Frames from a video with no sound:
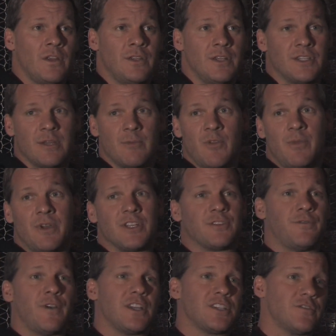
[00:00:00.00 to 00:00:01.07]
did some of the biggest
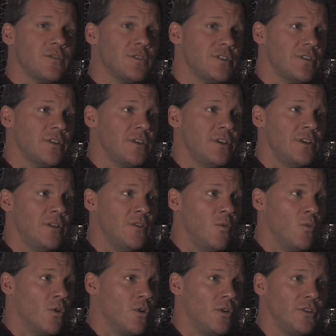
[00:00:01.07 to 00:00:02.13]
festivals uh, in the
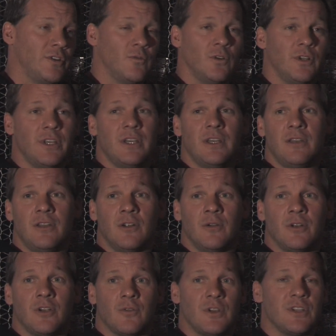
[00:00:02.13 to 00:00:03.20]
world and really, you know,
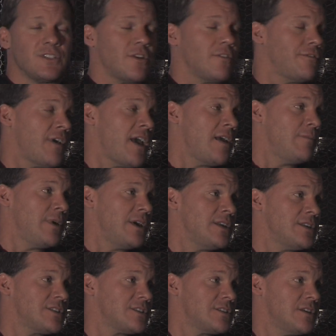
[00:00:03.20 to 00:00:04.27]
increased our fan
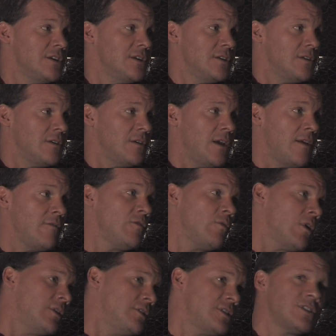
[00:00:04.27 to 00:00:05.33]
base
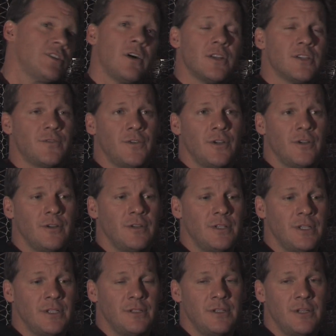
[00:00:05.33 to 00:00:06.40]
everywhere. Yeah. Did Sonisphere and
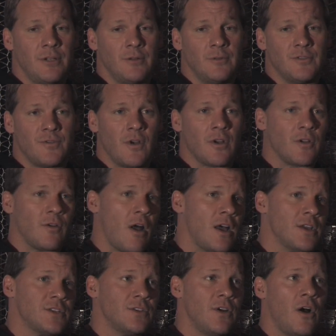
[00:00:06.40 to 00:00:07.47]
did, you know, Zwarte
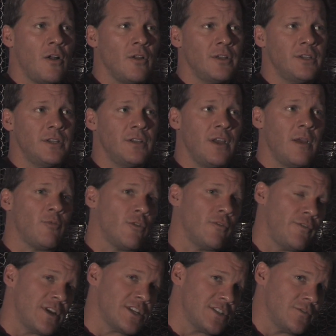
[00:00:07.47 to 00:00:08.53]
Cross in Holland, did the Uproar
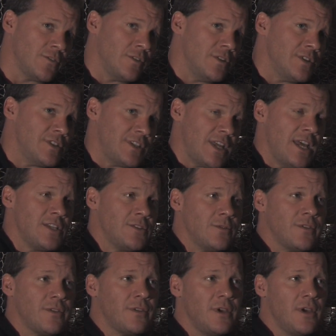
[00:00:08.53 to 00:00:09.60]
Festival in the States
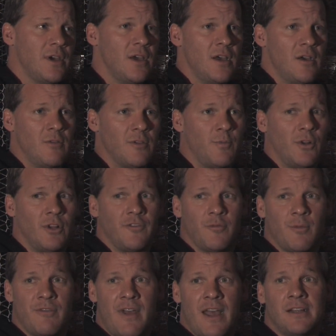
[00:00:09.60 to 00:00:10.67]
with, with Bullet for
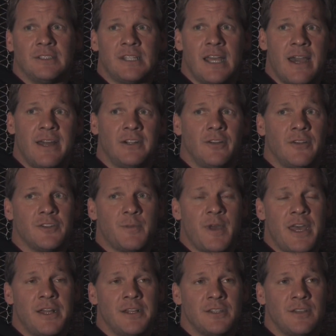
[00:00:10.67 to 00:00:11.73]
My Valentine and all those
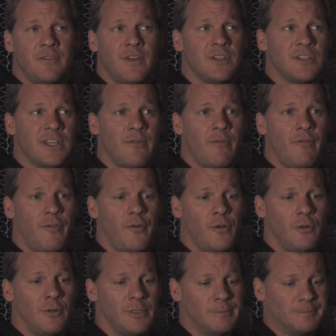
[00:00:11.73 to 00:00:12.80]
bands and Avenged
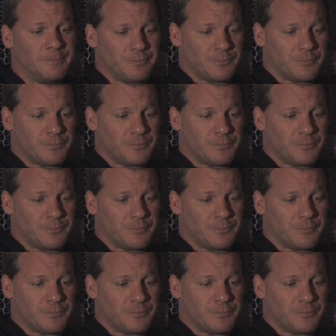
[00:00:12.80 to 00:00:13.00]
Sevenfold and